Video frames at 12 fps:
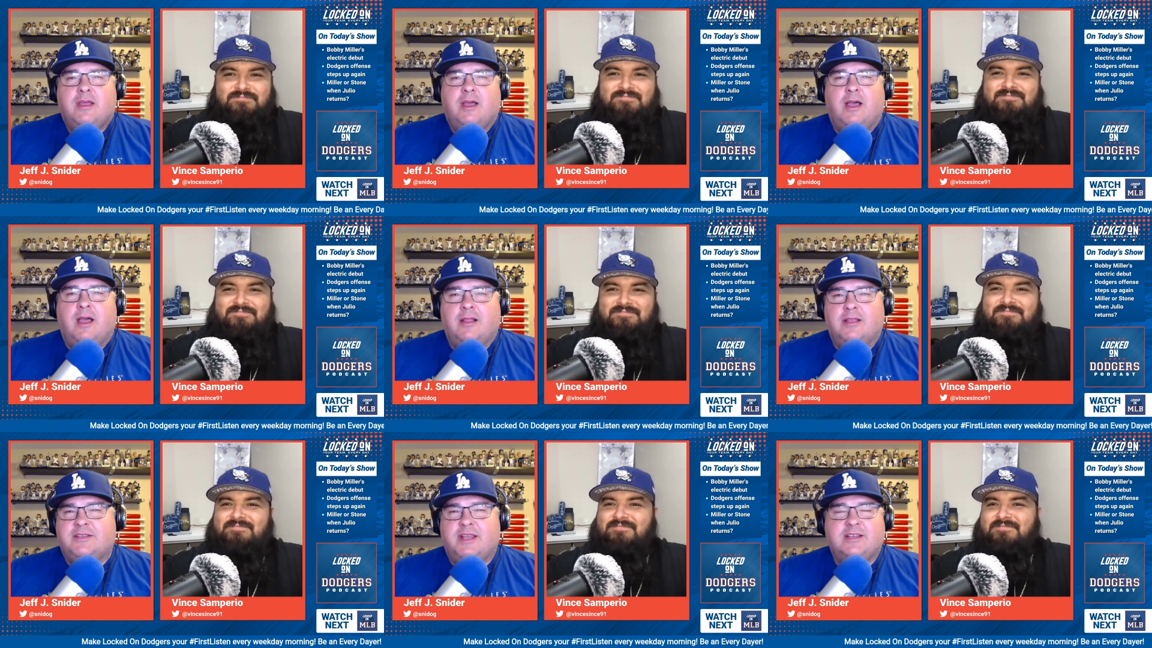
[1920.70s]

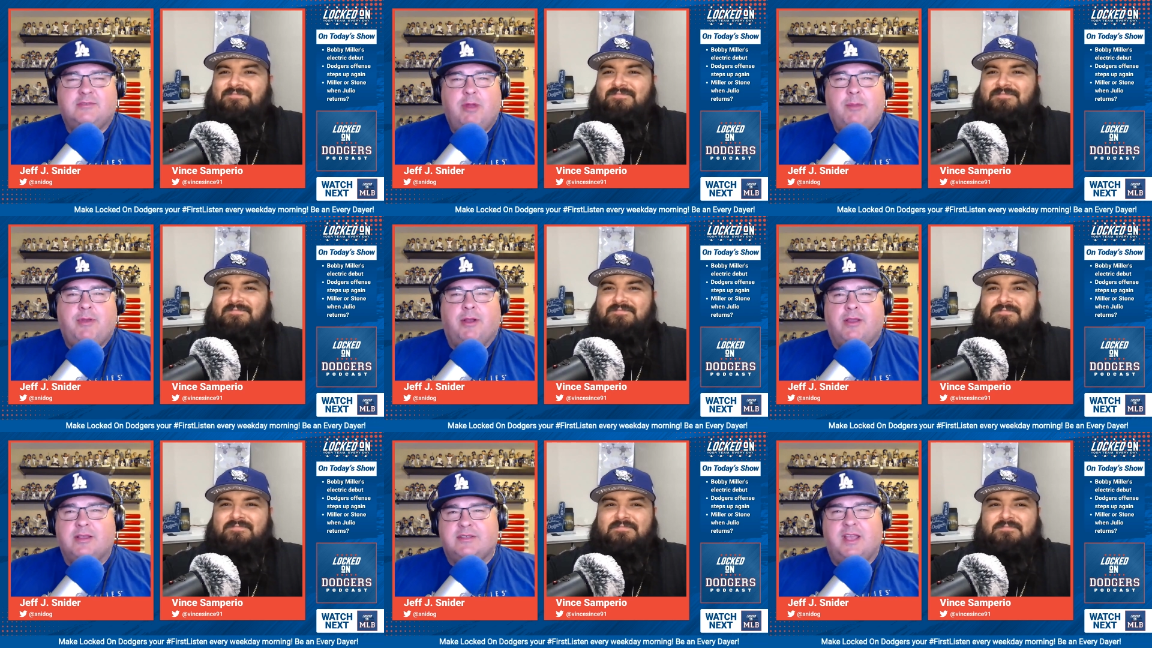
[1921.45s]
Speaker 1: Uh, let's get a sweep
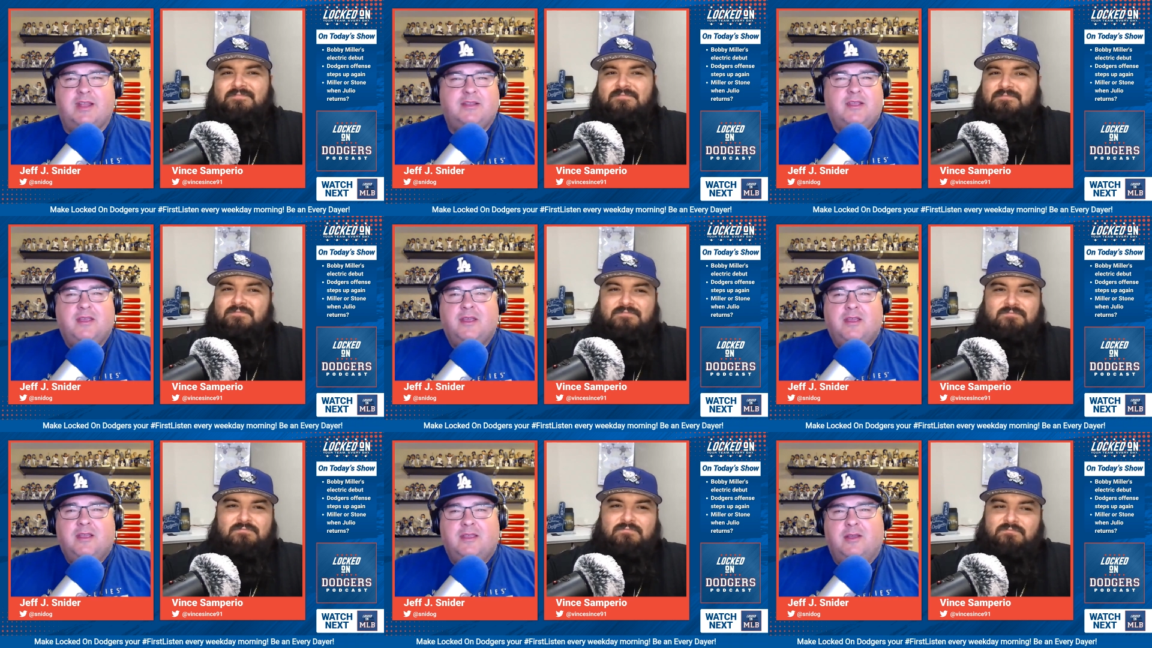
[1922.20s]
here, because then
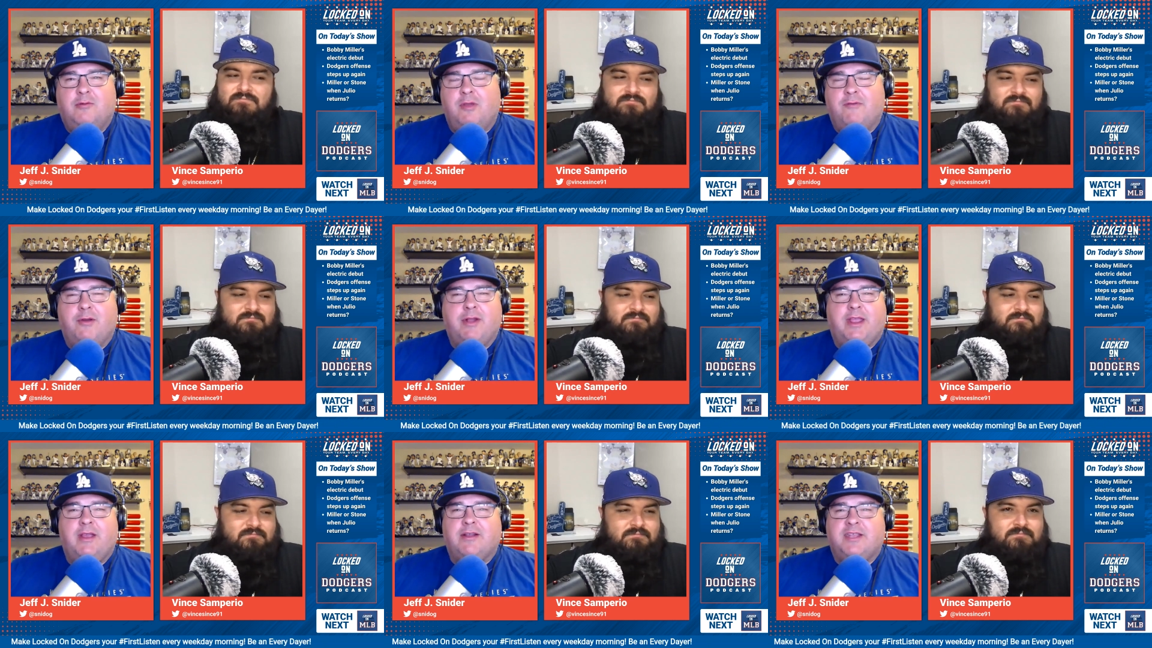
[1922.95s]
you know we've
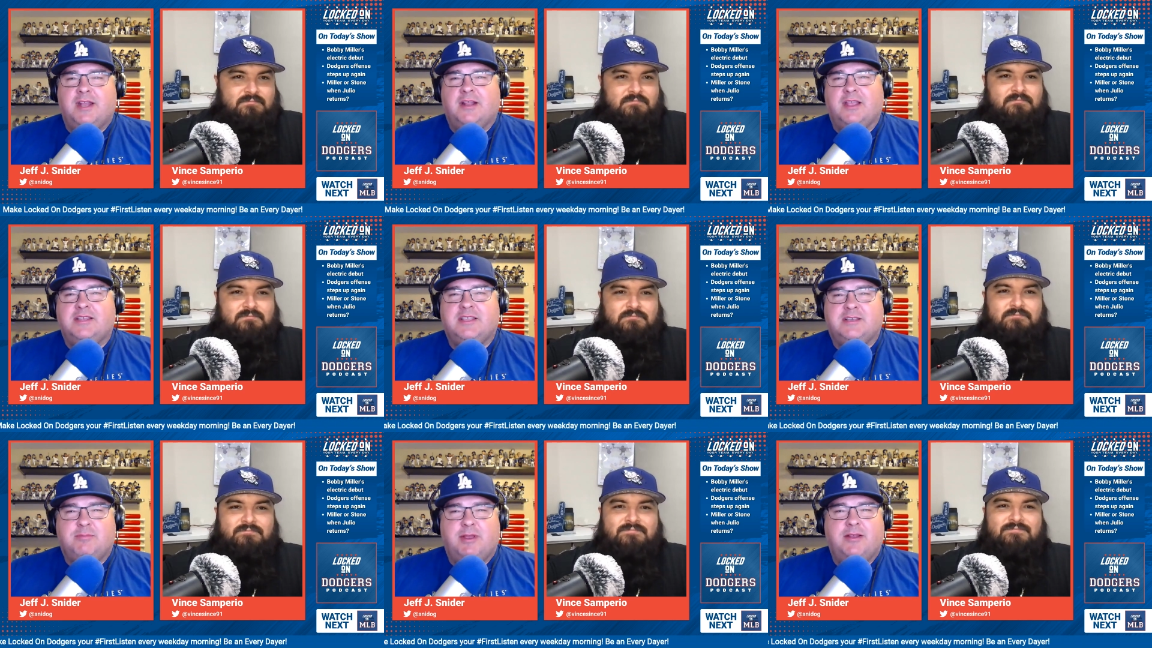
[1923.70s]
already guaranteed at
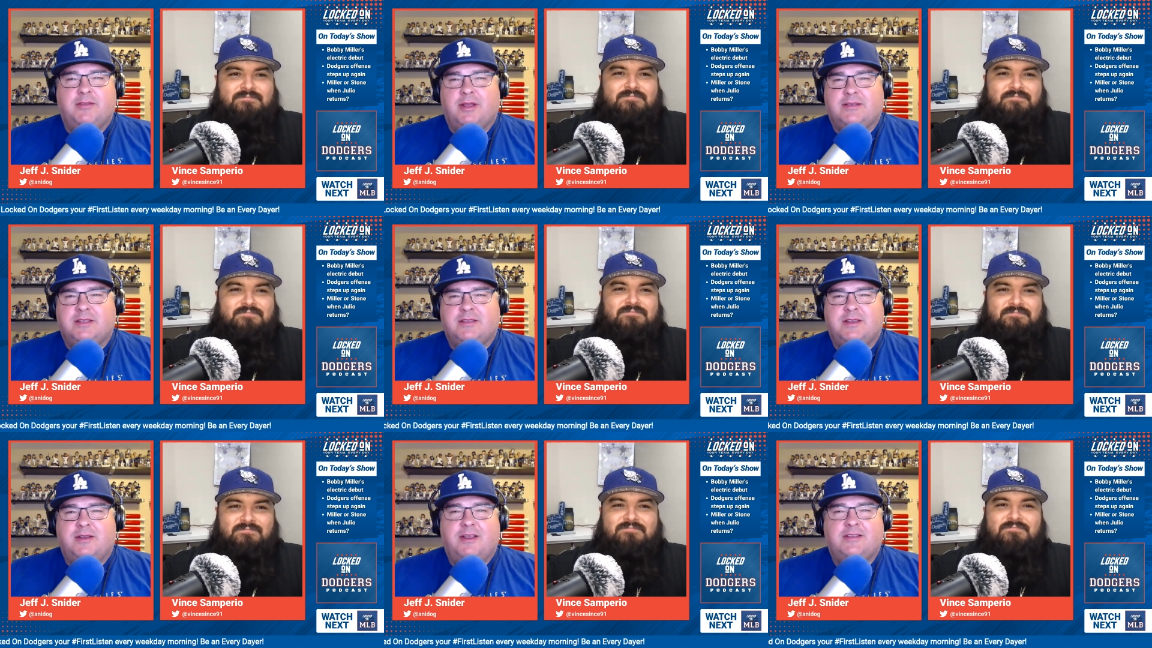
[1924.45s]
least the split of the rest of
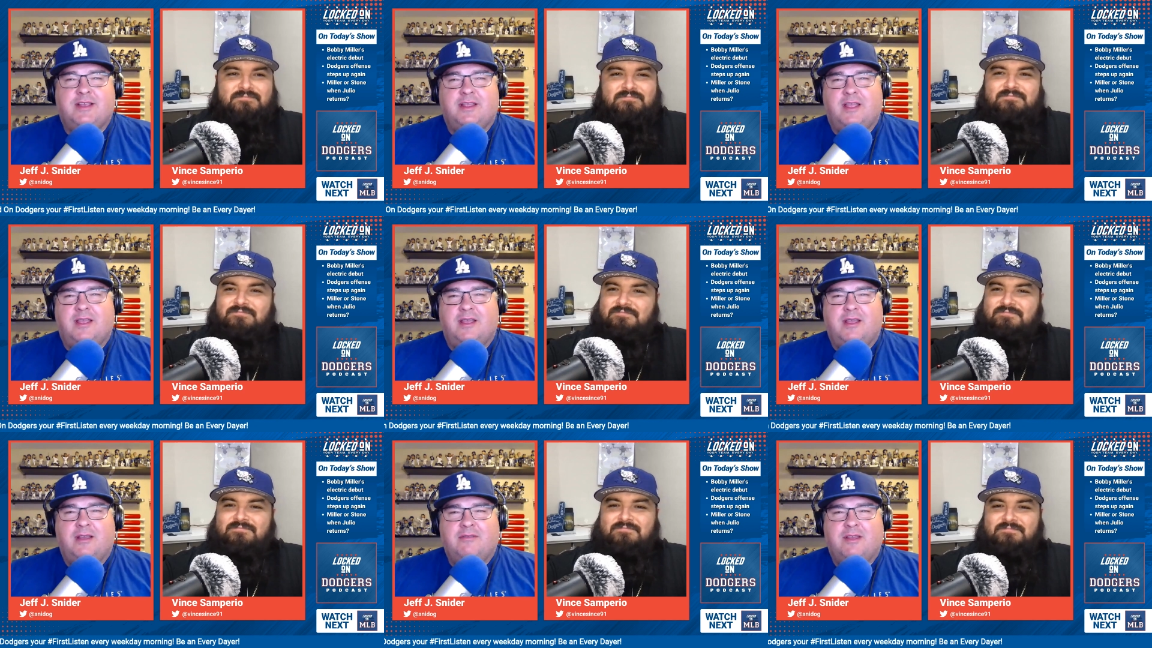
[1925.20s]
the series, and uh,
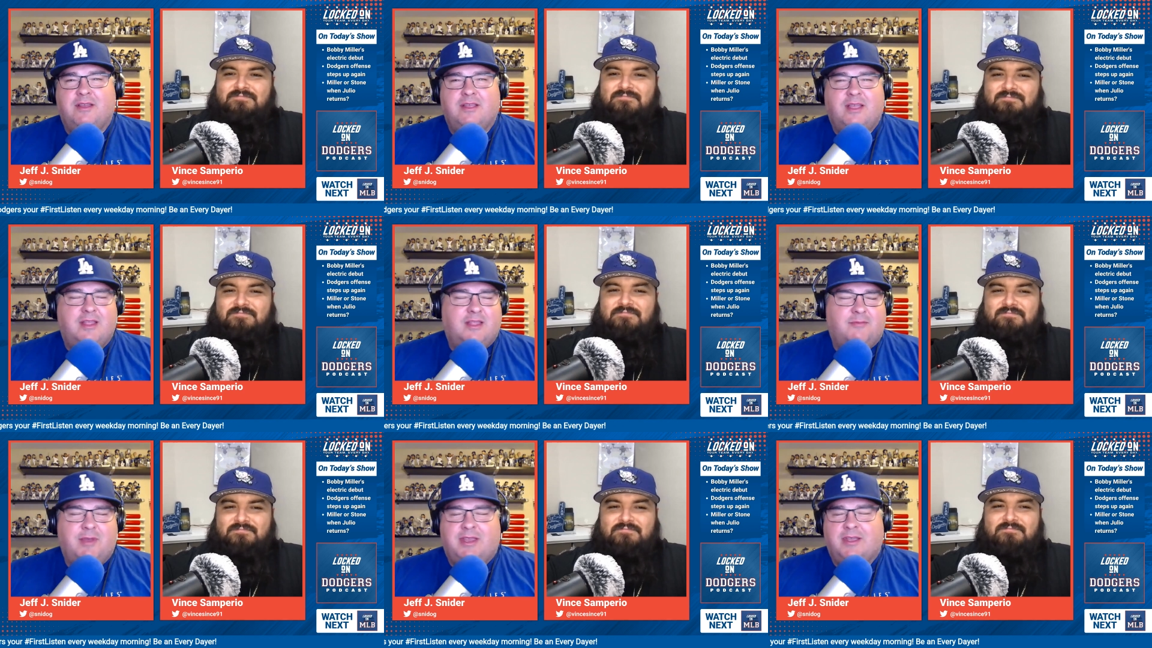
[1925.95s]
uh the
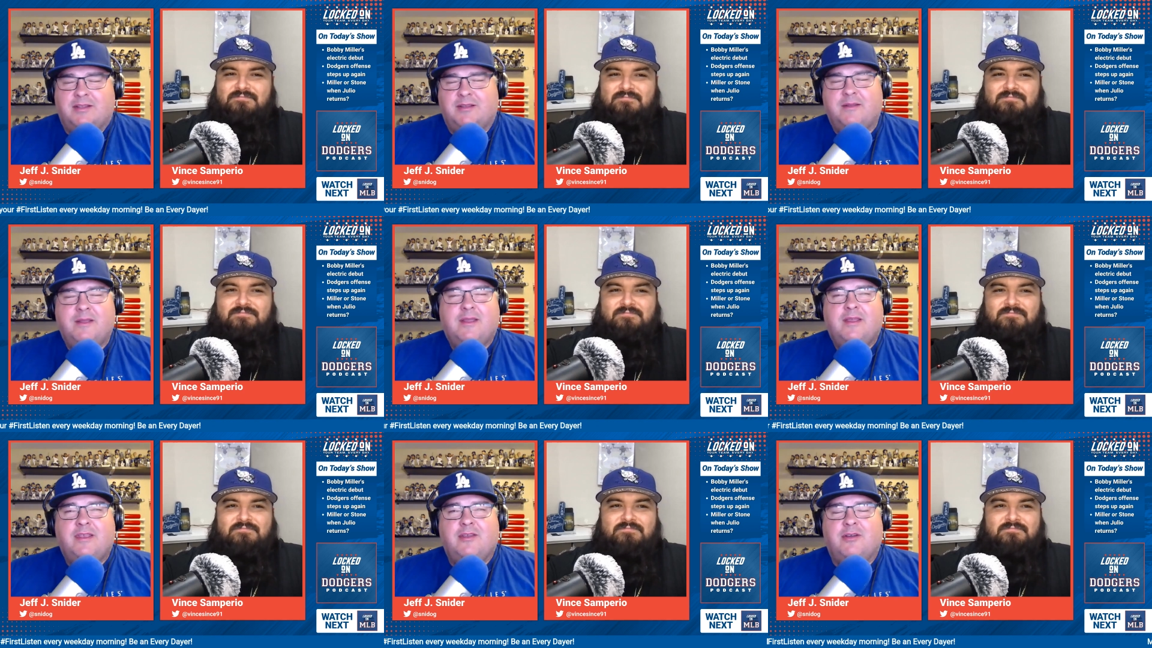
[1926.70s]
and then we can
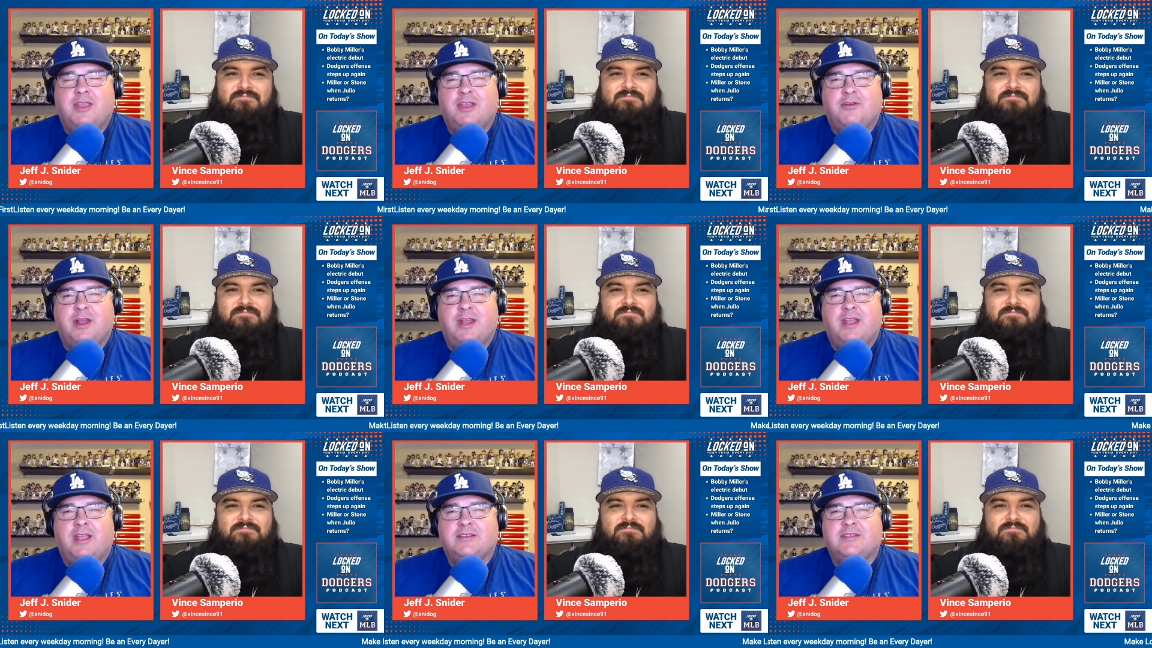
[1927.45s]
you know, get
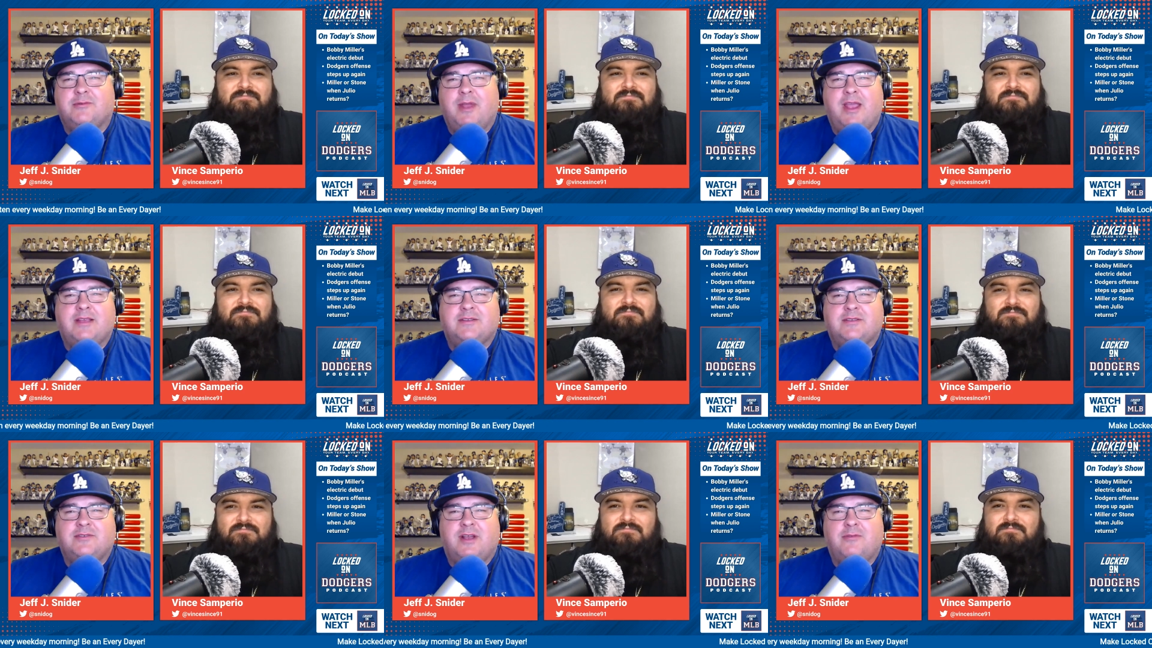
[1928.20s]
greedy against the
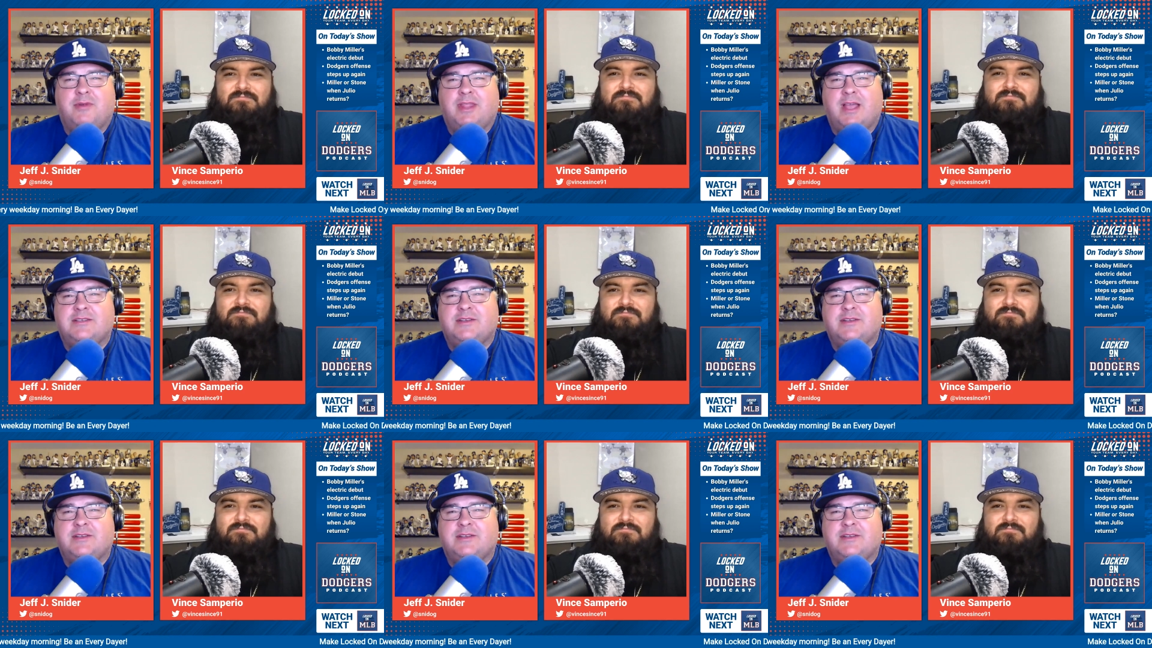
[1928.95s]
Rays and try to win that